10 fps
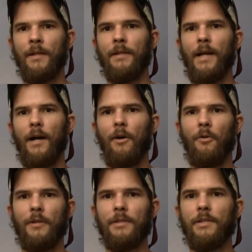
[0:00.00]
Now
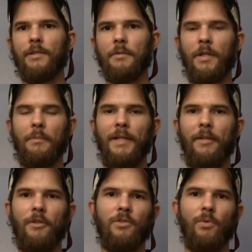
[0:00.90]
this system can be
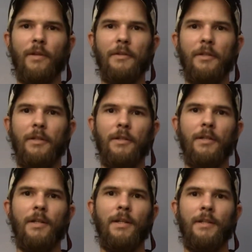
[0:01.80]
used whether you're
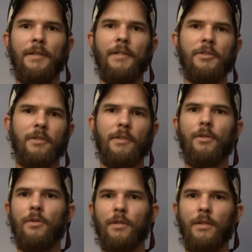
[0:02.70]
intentionally
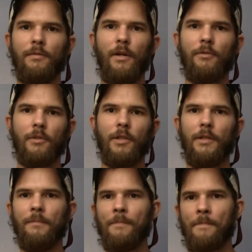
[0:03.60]
going to live
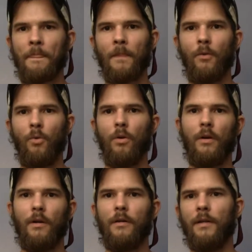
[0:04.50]
off-grid,
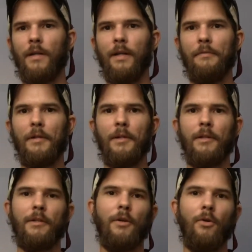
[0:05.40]
or if
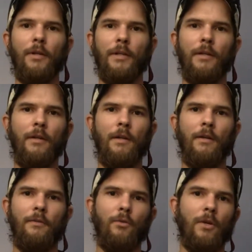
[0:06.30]
you're going
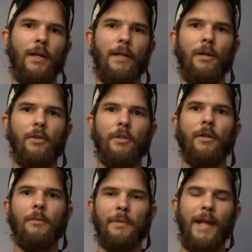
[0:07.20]
for a
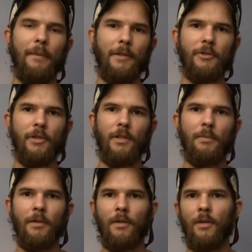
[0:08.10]
long-term camping trip,